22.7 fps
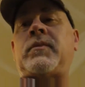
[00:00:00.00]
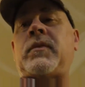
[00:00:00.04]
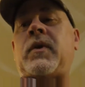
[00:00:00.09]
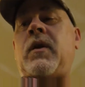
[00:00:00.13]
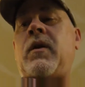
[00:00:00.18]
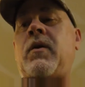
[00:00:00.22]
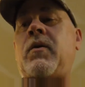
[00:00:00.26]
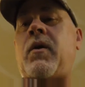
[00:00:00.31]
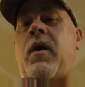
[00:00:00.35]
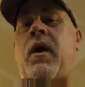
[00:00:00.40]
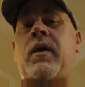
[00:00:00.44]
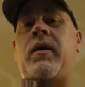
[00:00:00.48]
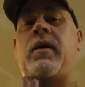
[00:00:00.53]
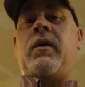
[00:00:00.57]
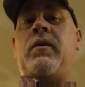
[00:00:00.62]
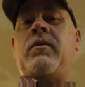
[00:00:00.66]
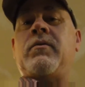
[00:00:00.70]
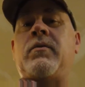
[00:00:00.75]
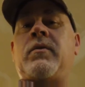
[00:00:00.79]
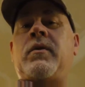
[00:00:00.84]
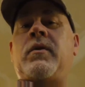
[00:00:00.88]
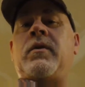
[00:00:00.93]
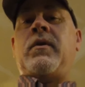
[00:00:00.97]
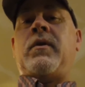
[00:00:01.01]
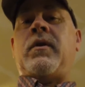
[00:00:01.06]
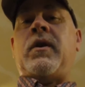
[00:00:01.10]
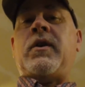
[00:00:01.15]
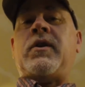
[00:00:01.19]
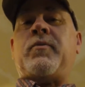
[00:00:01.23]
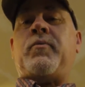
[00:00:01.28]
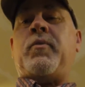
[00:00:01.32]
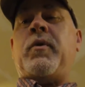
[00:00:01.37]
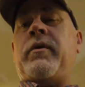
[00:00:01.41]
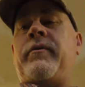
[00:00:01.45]
Alrighty,
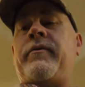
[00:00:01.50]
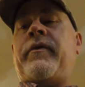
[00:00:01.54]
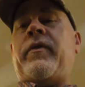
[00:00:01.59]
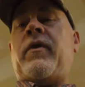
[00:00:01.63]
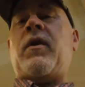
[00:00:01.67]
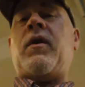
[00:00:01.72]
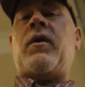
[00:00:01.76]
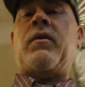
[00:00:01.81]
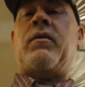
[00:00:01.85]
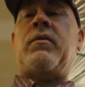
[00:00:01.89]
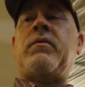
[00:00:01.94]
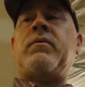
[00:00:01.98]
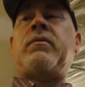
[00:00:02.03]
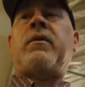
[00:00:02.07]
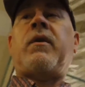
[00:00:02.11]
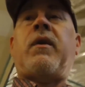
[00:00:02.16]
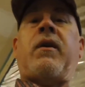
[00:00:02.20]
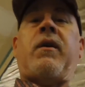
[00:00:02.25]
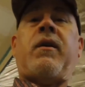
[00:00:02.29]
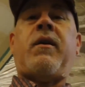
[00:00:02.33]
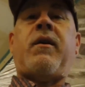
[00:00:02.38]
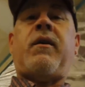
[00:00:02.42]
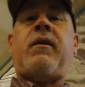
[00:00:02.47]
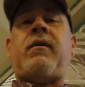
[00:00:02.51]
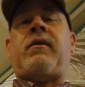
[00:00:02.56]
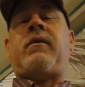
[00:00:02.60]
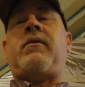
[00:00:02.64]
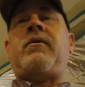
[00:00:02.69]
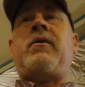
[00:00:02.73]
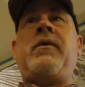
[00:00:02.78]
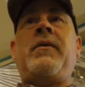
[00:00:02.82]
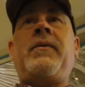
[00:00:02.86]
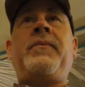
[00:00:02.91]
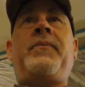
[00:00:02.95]
it's been fun,
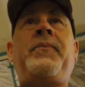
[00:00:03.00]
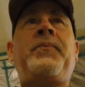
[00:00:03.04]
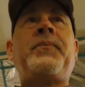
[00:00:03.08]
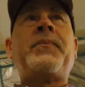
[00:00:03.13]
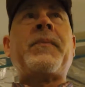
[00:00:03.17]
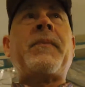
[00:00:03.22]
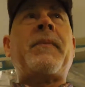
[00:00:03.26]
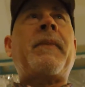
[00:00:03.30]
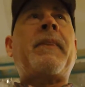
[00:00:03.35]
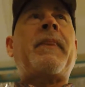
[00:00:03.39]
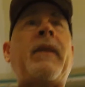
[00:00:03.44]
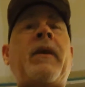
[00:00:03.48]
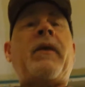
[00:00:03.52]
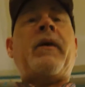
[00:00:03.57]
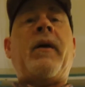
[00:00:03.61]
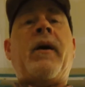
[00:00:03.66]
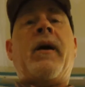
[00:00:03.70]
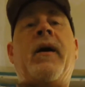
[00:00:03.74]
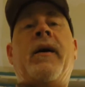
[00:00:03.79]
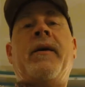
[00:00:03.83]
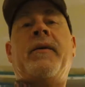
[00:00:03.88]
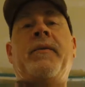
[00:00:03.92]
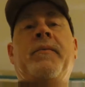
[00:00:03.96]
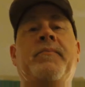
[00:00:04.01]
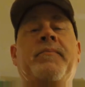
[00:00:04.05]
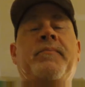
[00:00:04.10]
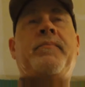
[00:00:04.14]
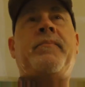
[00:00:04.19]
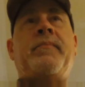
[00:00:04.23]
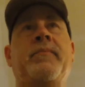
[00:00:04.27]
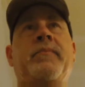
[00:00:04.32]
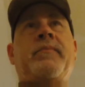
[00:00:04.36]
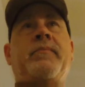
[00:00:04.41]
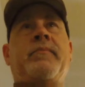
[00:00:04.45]
and I
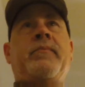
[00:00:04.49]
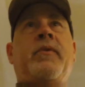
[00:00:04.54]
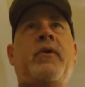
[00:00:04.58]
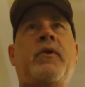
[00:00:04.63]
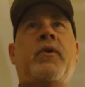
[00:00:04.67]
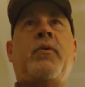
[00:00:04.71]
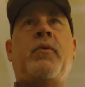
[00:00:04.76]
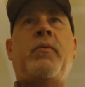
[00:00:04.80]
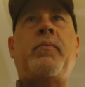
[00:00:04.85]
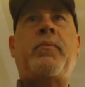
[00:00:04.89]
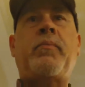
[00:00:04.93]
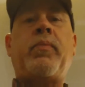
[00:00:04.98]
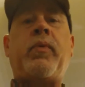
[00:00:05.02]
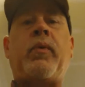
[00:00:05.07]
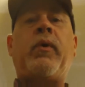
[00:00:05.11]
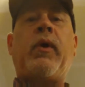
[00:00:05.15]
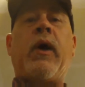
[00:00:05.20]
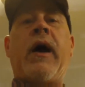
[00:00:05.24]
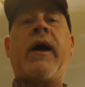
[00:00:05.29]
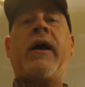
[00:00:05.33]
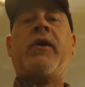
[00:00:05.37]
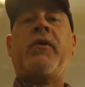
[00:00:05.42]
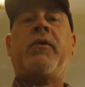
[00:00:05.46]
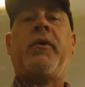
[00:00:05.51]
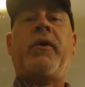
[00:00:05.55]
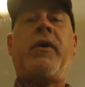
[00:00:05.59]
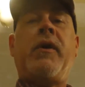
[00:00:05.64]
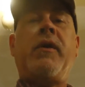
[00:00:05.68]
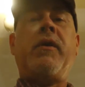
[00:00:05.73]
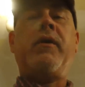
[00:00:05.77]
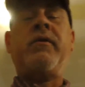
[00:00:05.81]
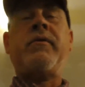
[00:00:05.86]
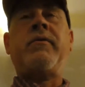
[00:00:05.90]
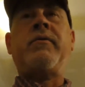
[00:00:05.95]
will likely,